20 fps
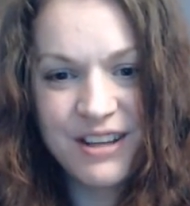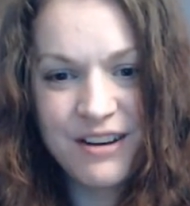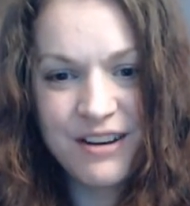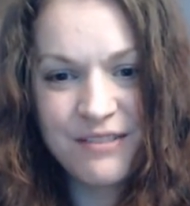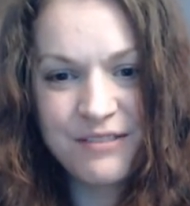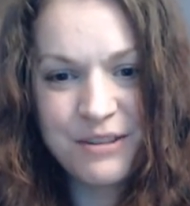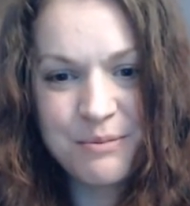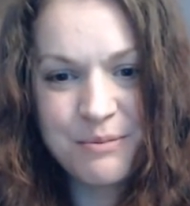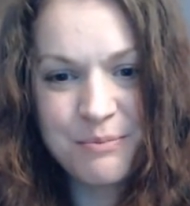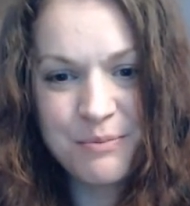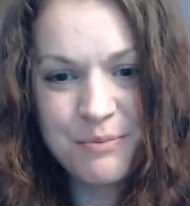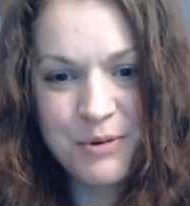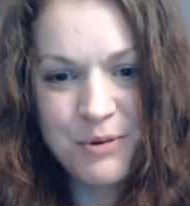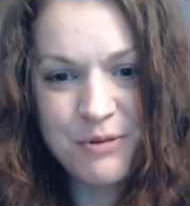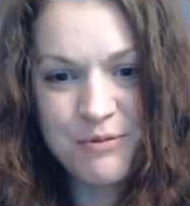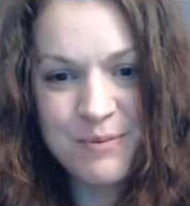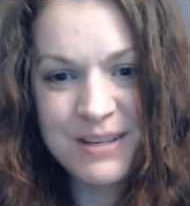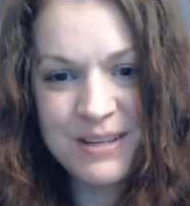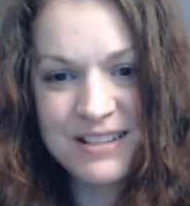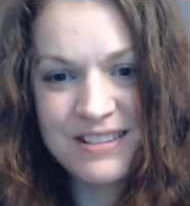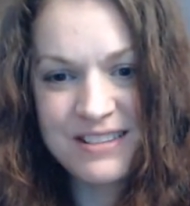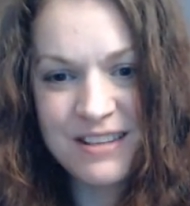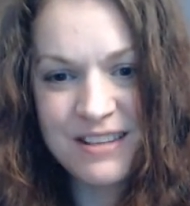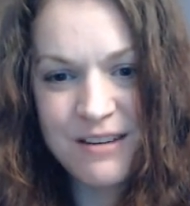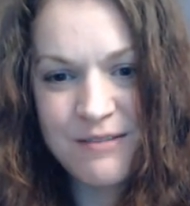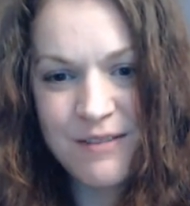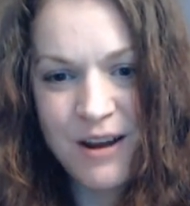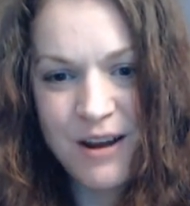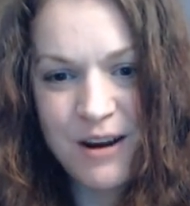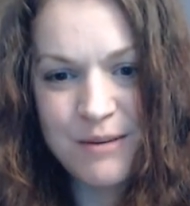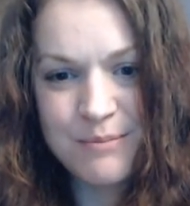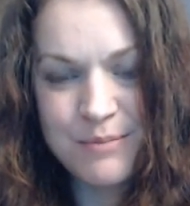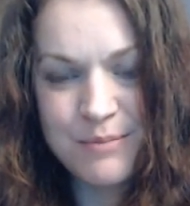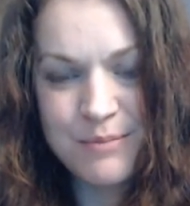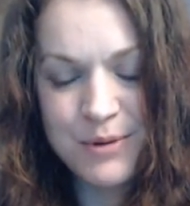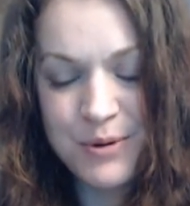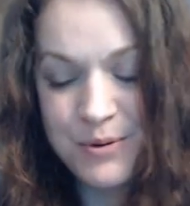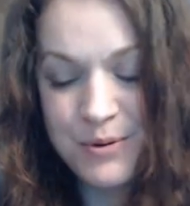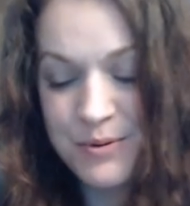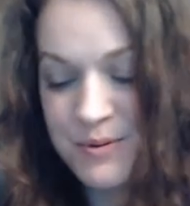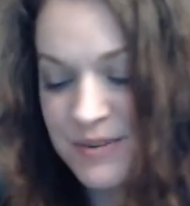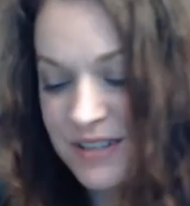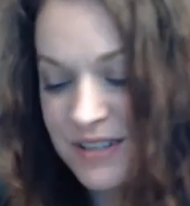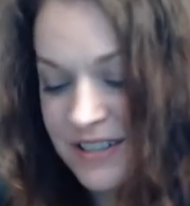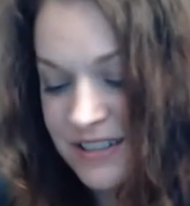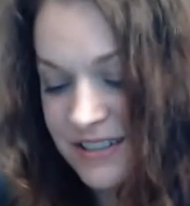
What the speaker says: the movements of our moon.